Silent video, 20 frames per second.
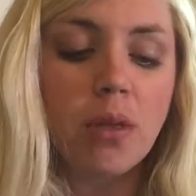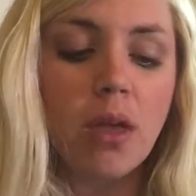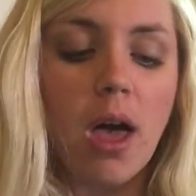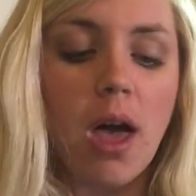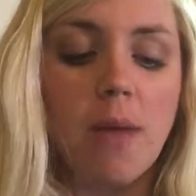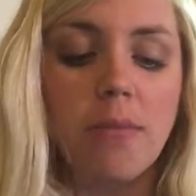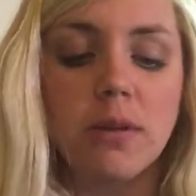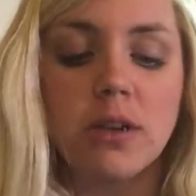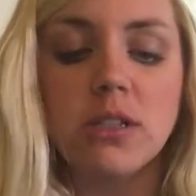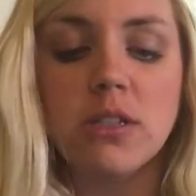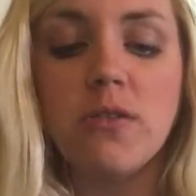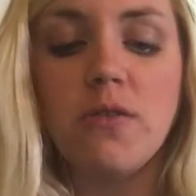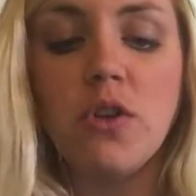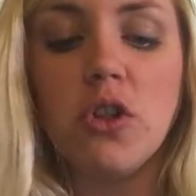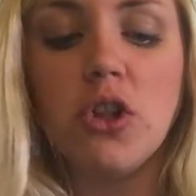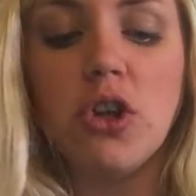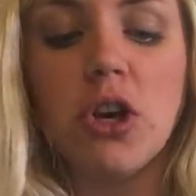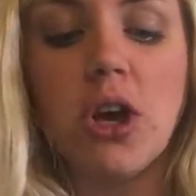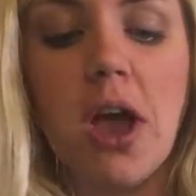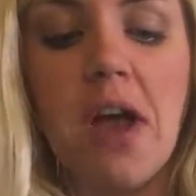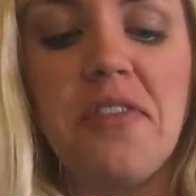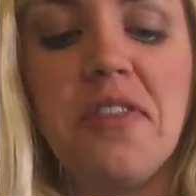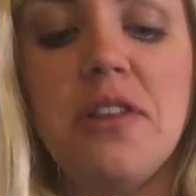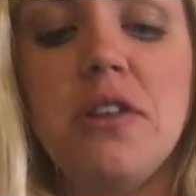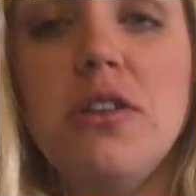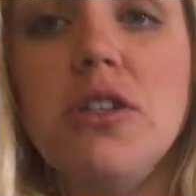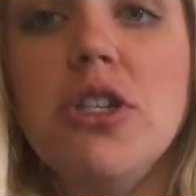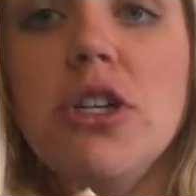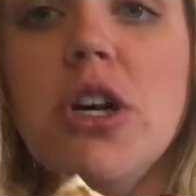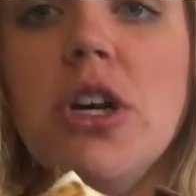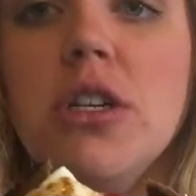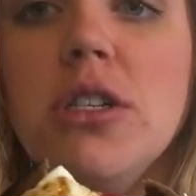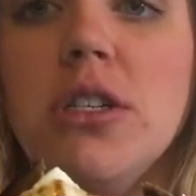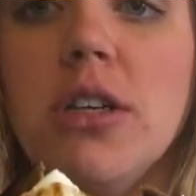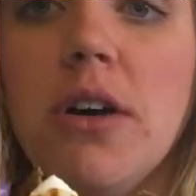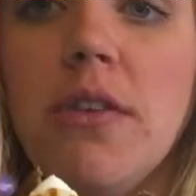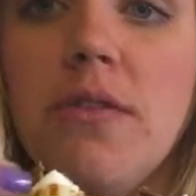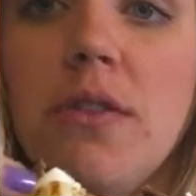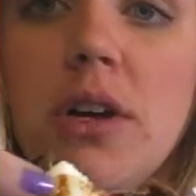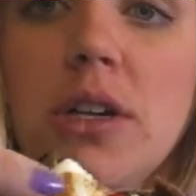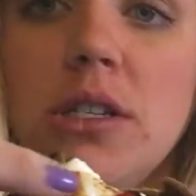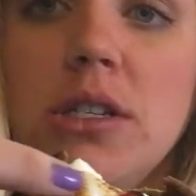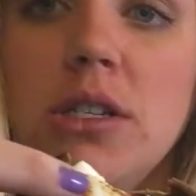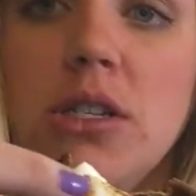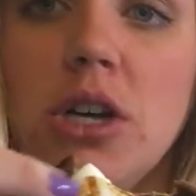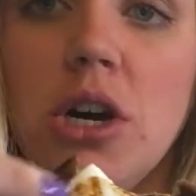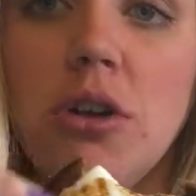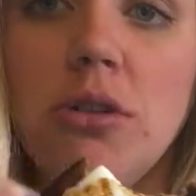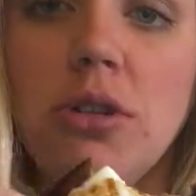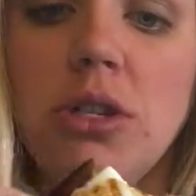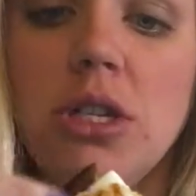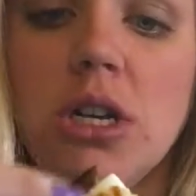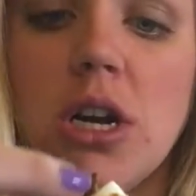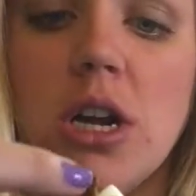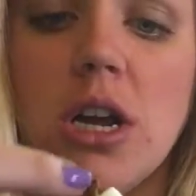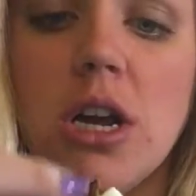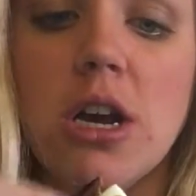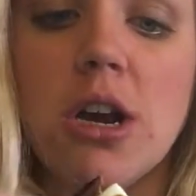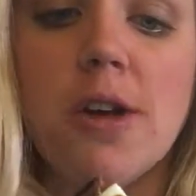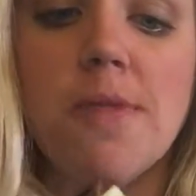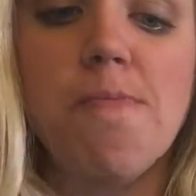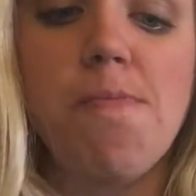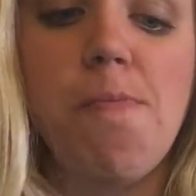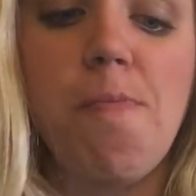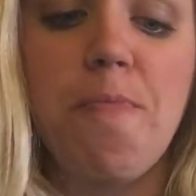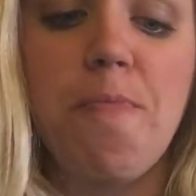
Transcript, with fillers: Because if you look at the dessert itself, it's toasted here.